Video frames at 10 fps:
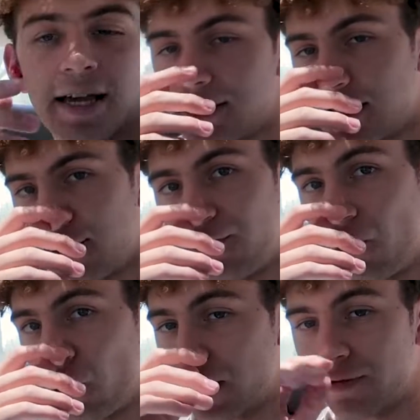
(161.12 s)
has like
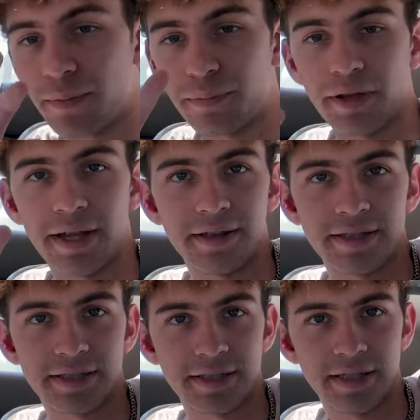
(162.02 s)
4 different
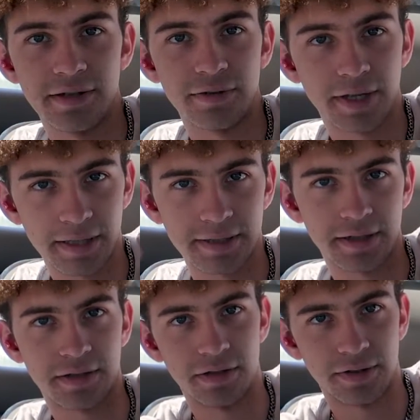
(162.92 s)
playlist queue things that
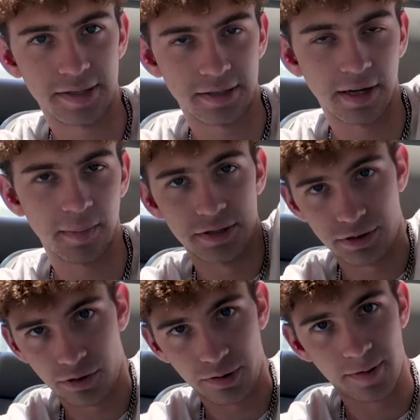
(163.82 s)
you can do at the top. So you
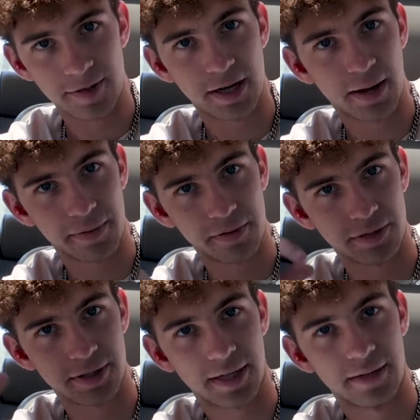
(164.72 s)
just hold on the top and it'll
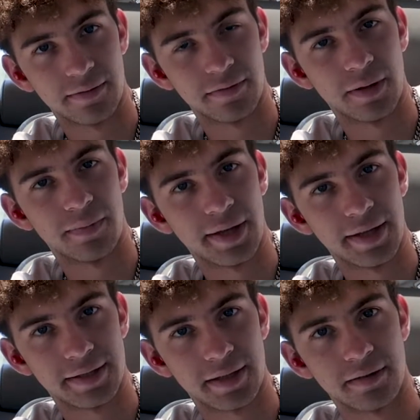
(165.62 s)
set the
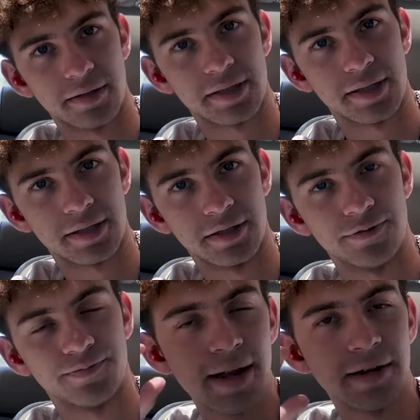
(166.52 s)
playlist that you're listening
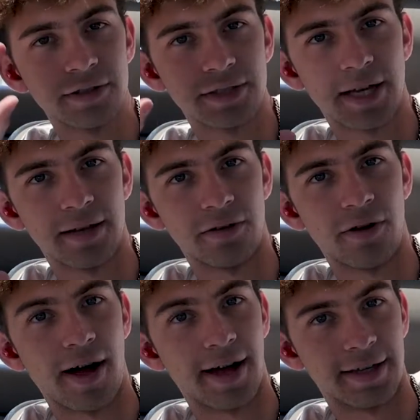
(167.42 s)
to, and it'll set a little
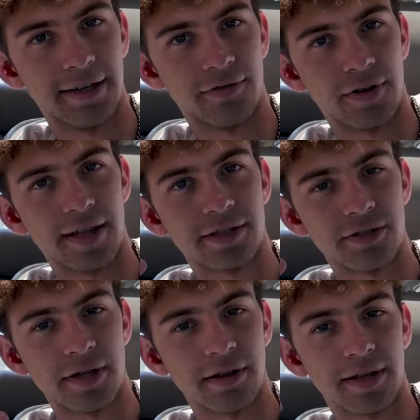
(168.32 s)
hotkey for that, so
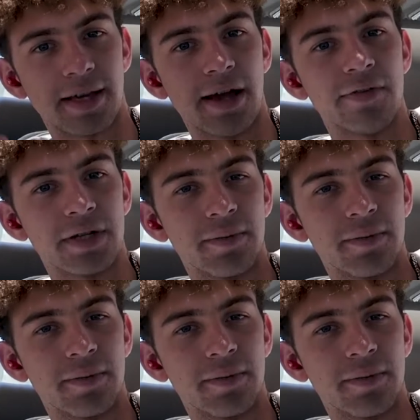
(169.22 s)
you can click it every